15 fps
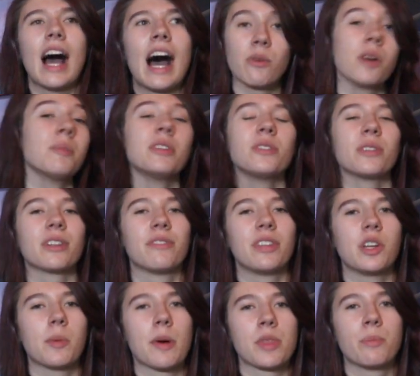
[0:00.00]
I will be doing a
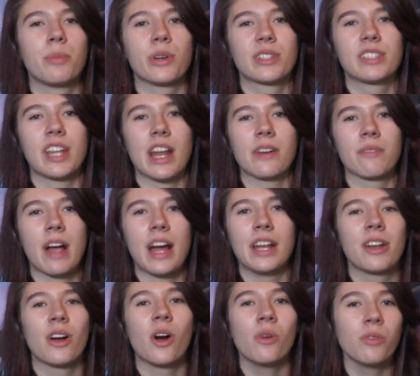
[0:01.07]
video about the books that I
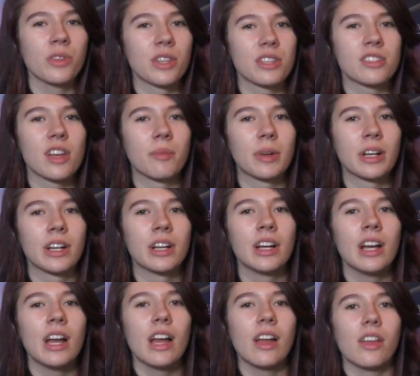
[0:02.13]
read over the summer
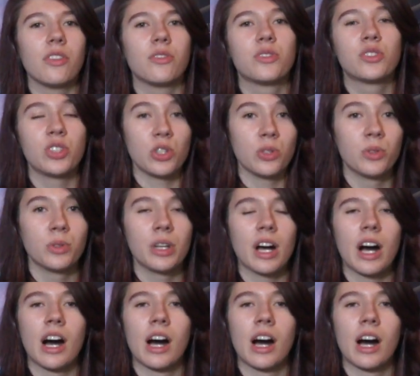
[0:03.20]
soon.